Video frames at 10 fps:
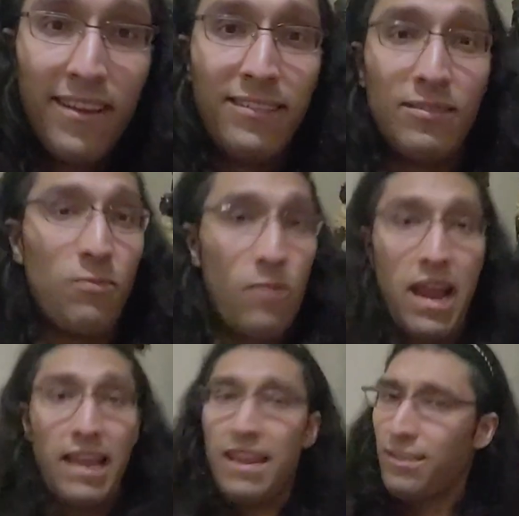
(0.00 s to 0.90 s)
Just when
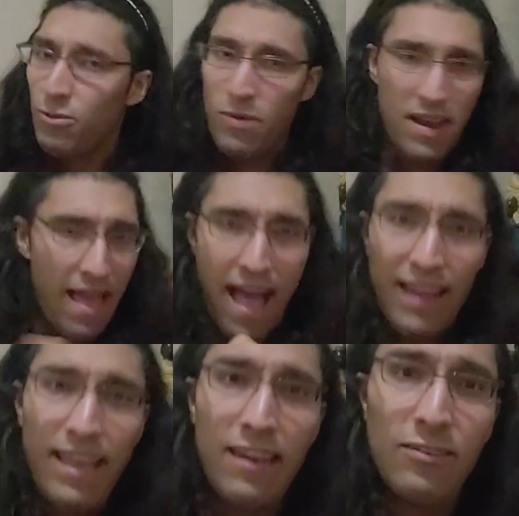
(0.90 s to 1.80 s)
I get into it,
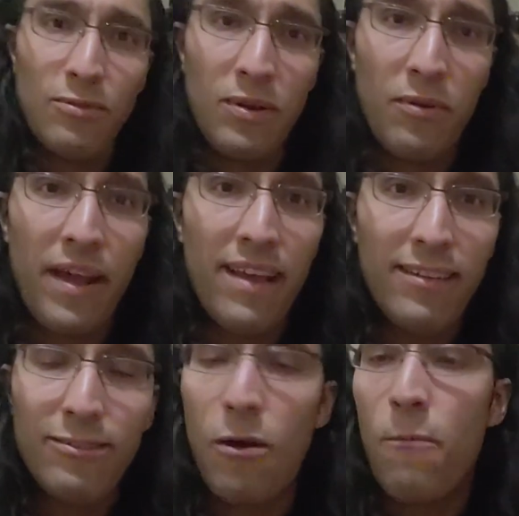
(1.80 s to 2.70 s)
I get into it, okay?
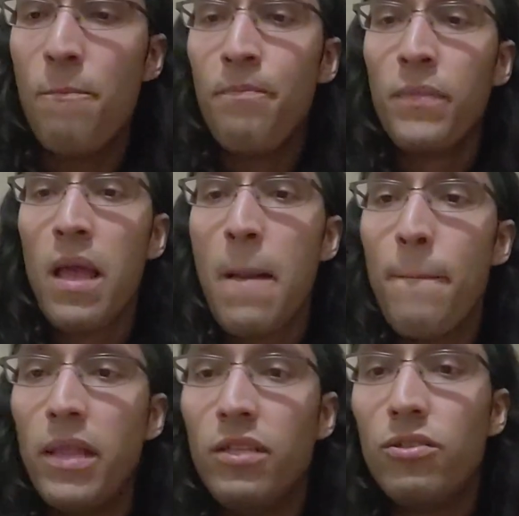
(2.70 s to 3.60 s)
So,
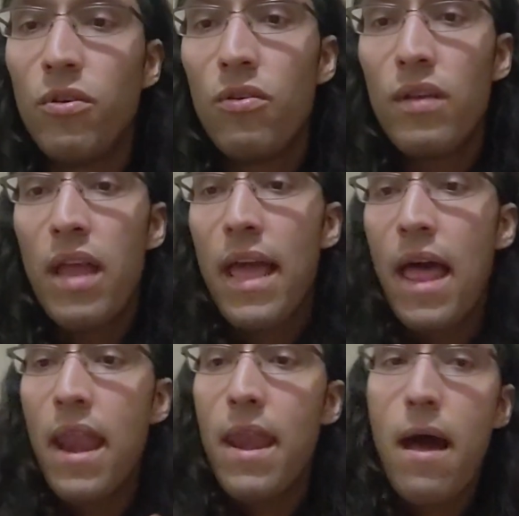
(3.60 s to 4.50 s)
bendición,
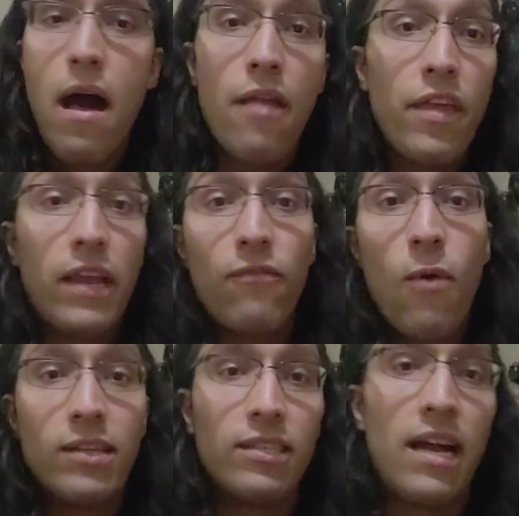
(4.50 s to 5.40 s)
and thank you for
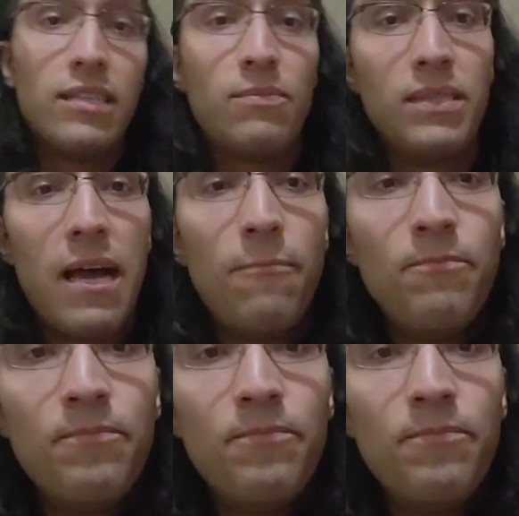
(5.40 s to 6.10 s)
watching, guys. Peace out.